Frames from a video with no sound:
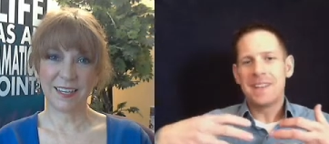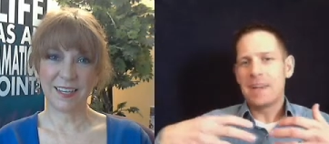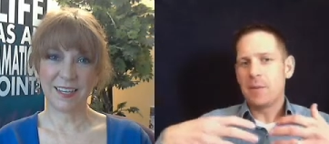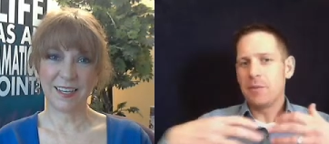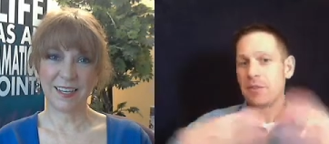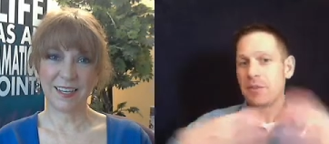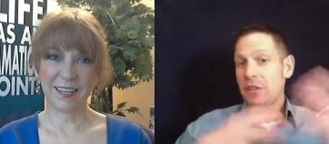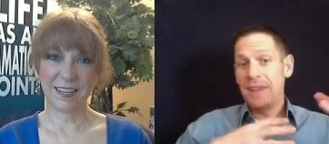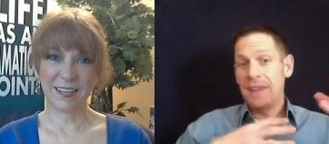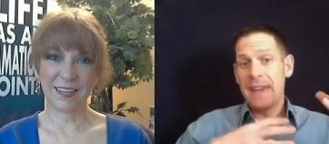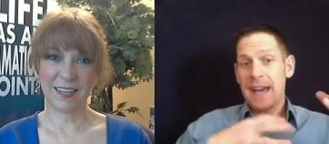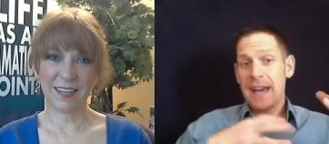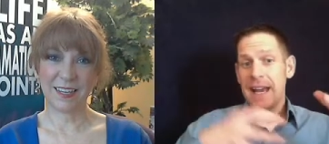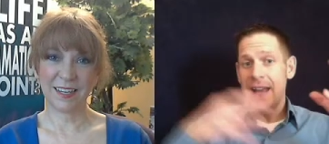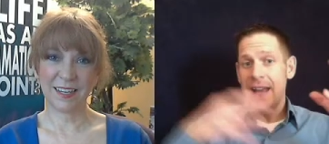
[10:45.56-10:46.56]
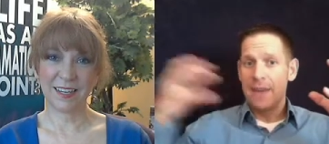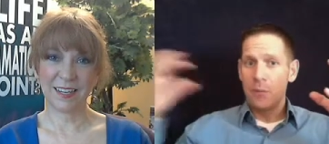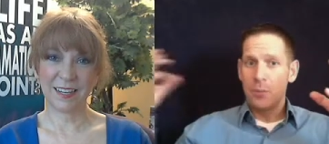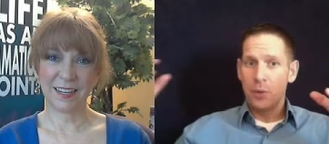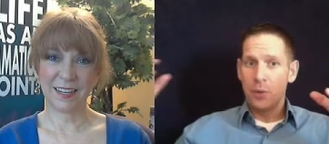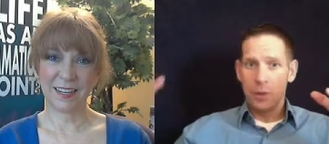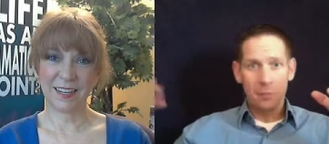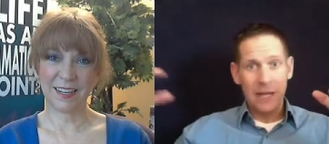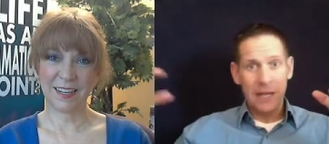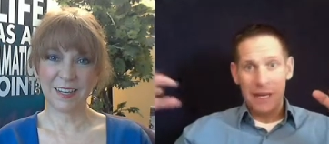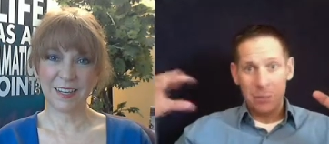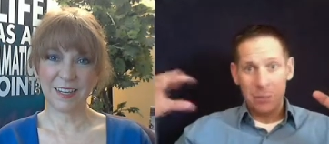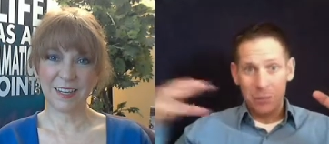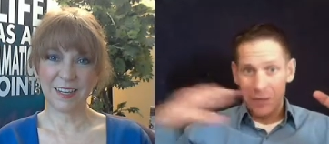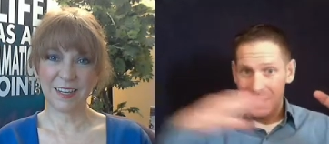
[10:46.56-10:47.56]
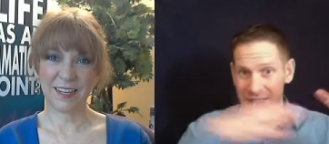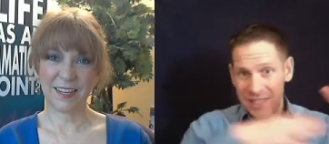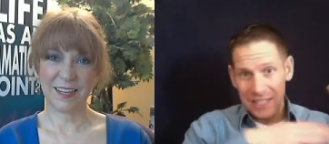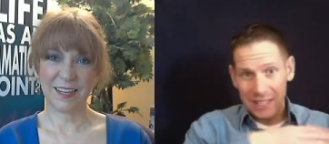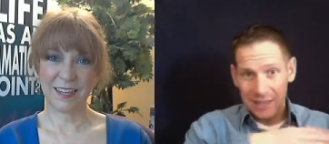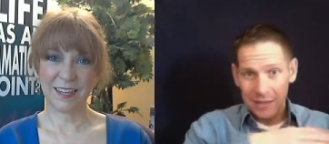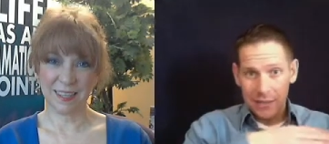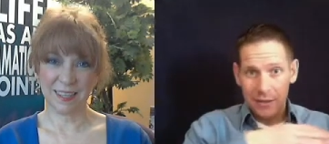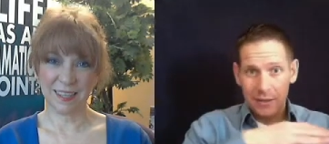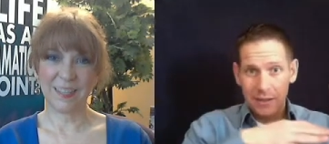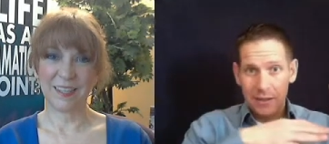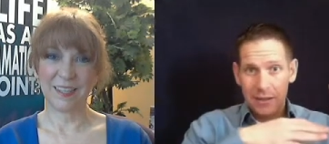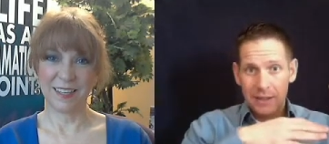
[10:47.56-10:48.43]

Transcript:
Speaker 1: they said that and then put a plan in place to get there.